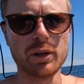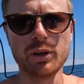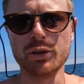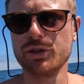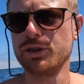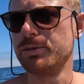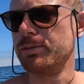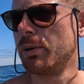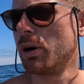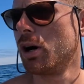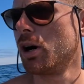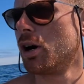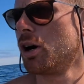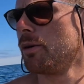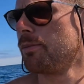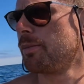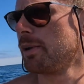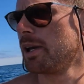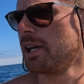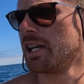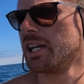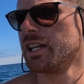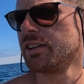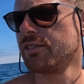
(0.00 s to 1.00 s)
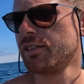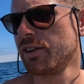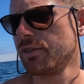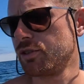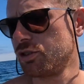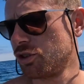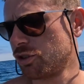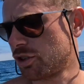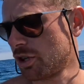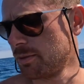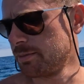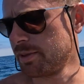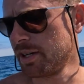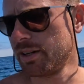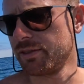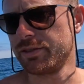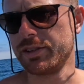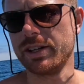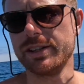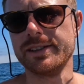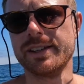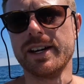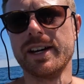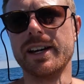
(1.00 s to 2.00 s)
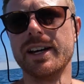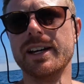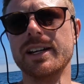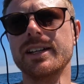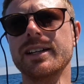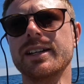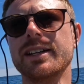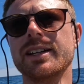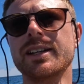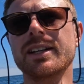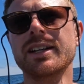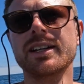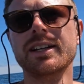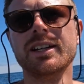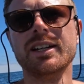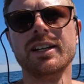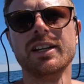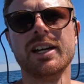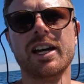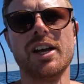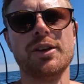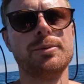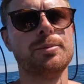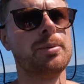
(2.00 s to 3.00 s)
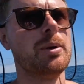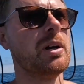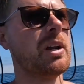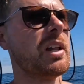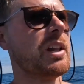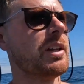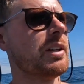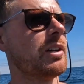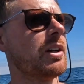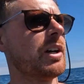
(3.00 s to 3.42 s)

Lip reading: little spot, but even if you just come down for the day, it's brilliant.